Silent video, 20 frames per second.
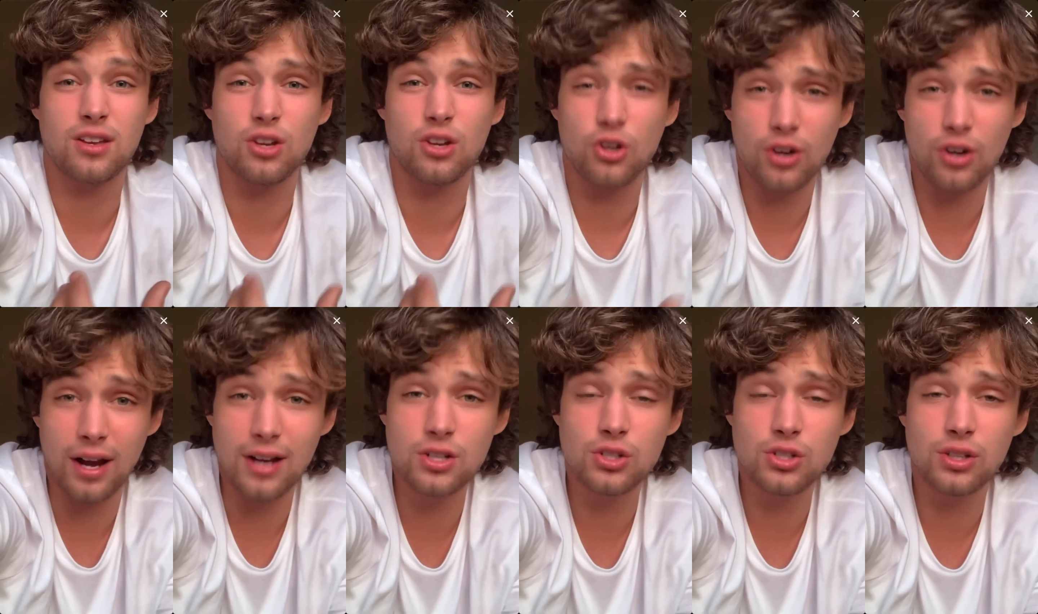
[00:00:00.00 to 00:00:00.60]
saying
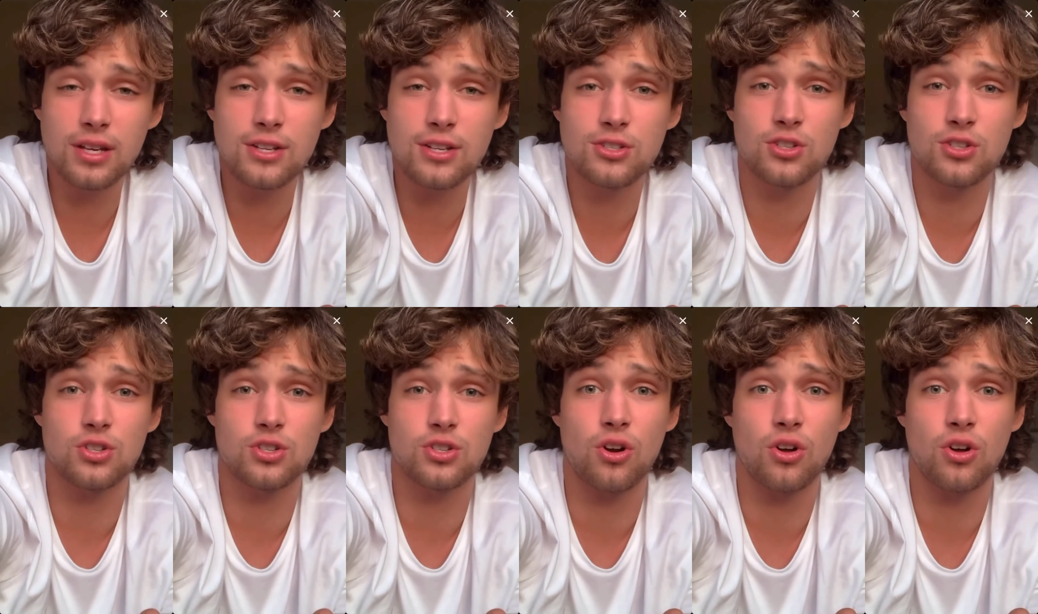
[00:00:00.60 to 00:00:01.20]

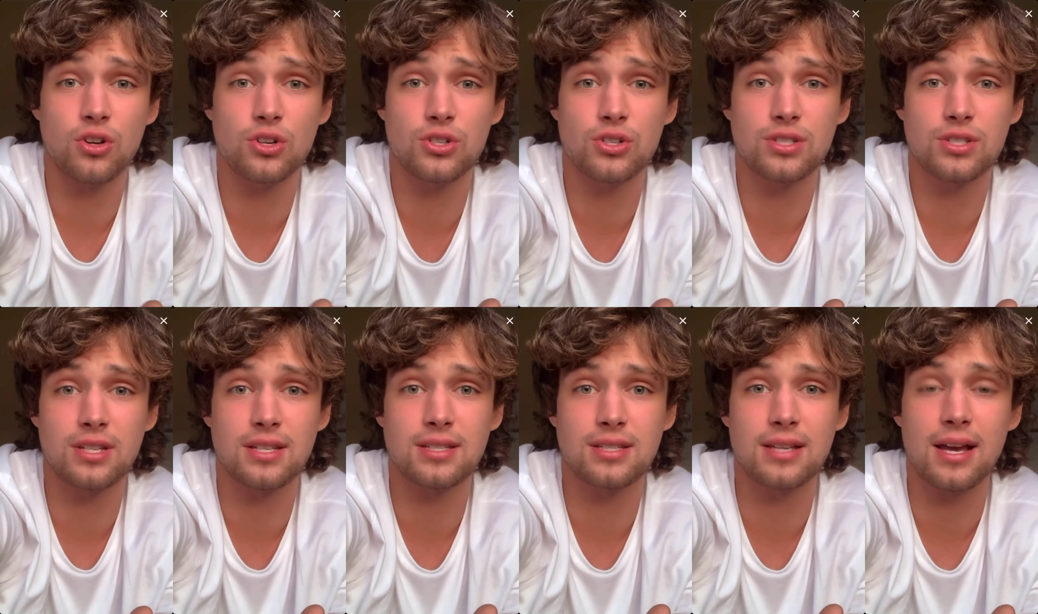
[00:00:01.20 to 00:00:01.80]
congratulations on all your
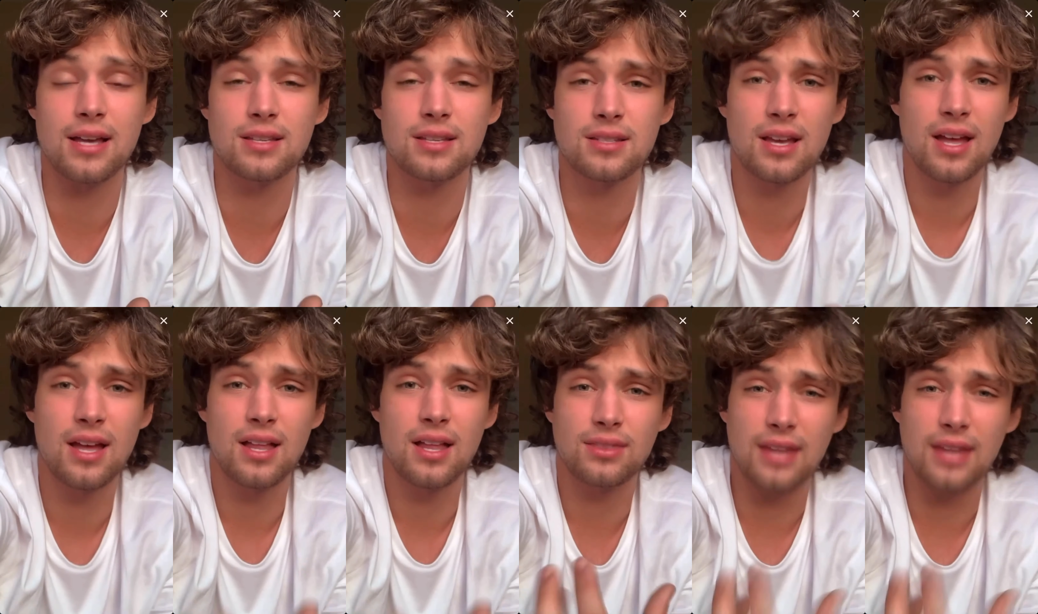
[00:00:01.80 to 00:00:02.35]
success.